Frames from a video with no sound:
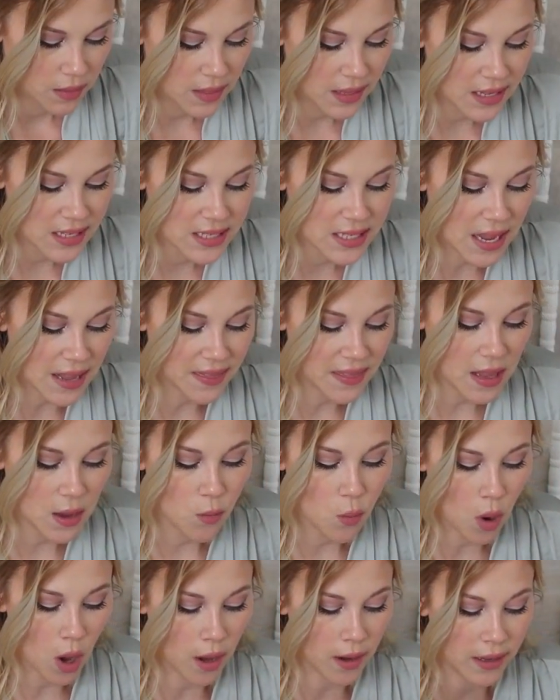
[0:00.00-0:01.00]
They said they
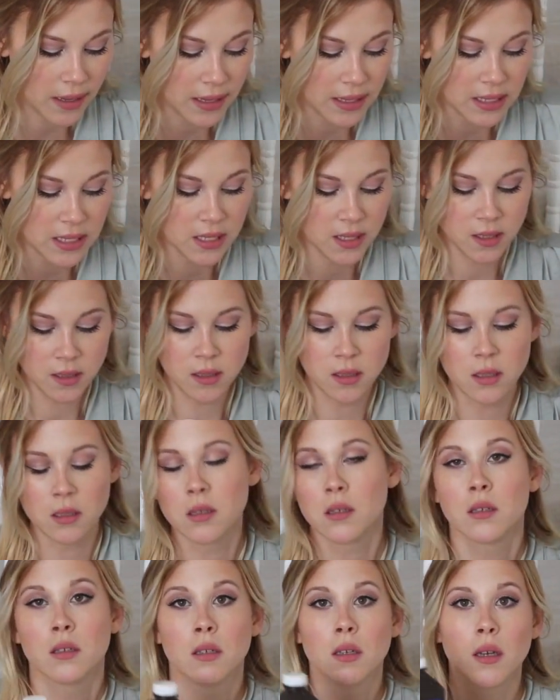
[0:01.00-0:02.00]
wanted
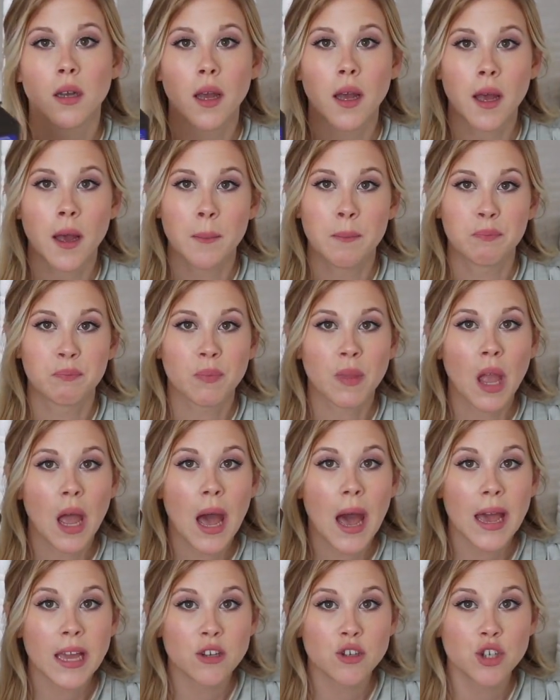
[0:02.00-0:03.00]

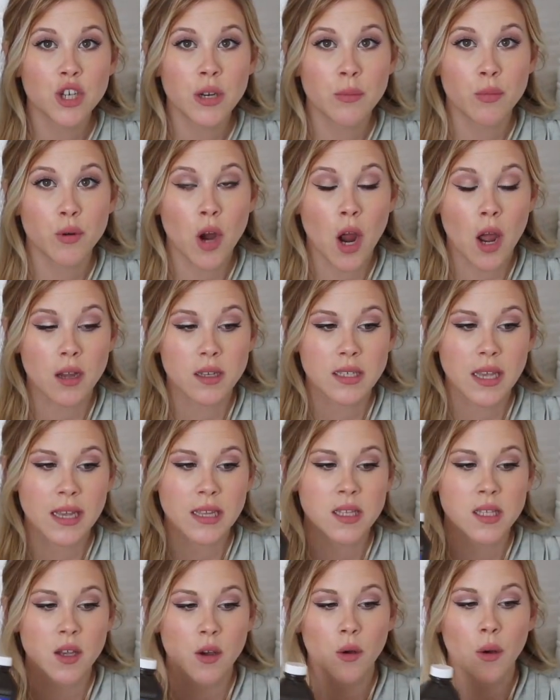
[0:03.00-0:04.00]
hydrogen
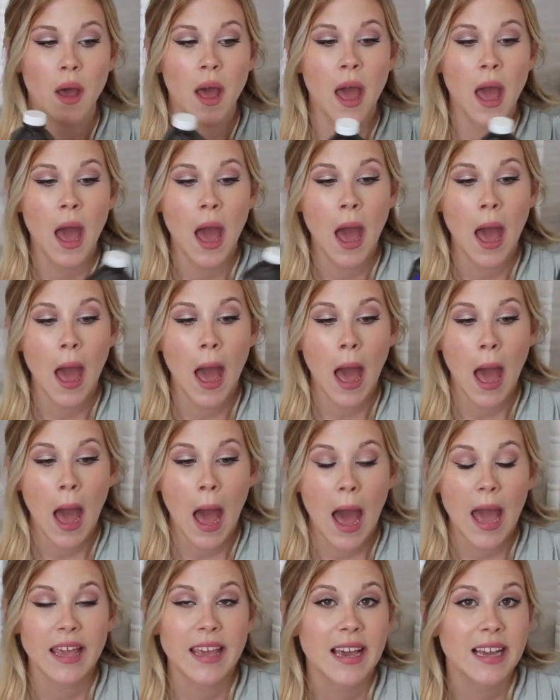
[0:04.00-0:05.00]
peroxide. So
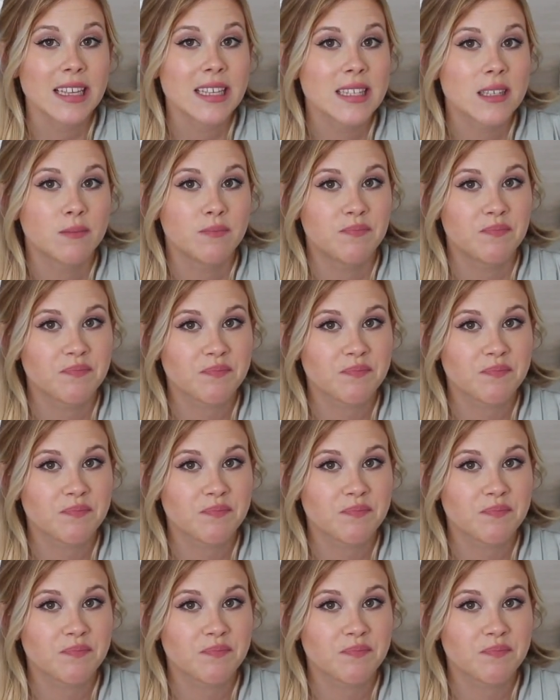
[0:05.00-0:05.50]
I guess